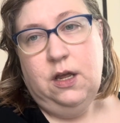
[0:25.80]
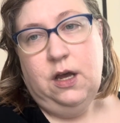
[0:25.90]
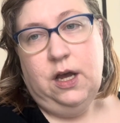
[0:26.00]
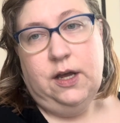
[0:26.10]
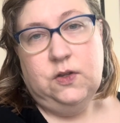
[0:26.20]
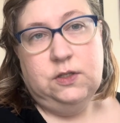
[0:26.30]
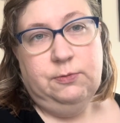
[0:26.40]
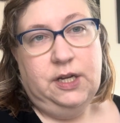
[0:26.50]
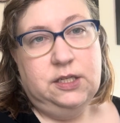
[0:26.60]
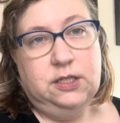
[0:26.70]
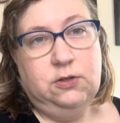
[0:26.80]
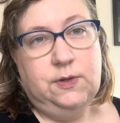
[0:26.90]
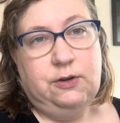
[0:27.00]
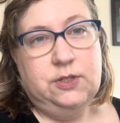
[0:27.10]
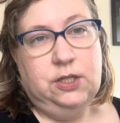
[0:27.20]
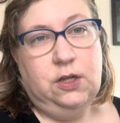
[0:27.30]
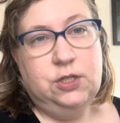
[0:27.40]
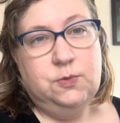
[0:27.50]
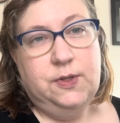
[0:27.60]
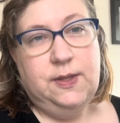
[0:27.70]
so we got to go out to
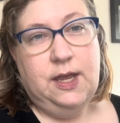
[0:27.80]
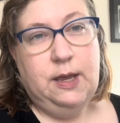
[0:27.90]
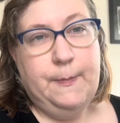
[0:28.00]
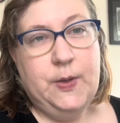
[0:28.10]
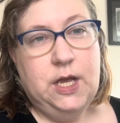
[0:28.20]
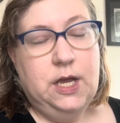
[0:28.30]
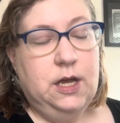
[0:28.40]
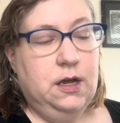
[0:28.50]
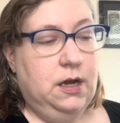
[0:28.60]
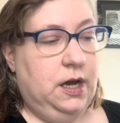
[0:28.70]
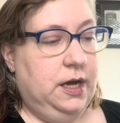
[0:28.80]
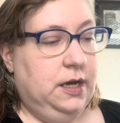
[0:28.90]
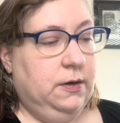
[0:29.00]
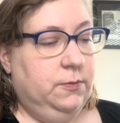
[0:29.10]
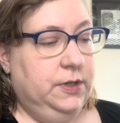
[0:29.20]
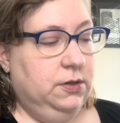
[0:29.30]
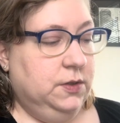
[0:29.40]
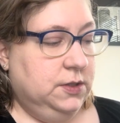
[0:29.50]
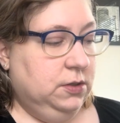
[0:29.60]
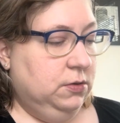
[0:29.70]
lunch with them. We
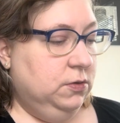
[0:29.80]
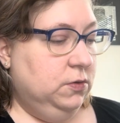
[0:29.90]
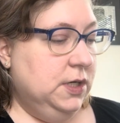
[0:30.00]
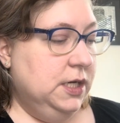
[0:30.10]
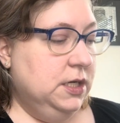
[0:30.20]
also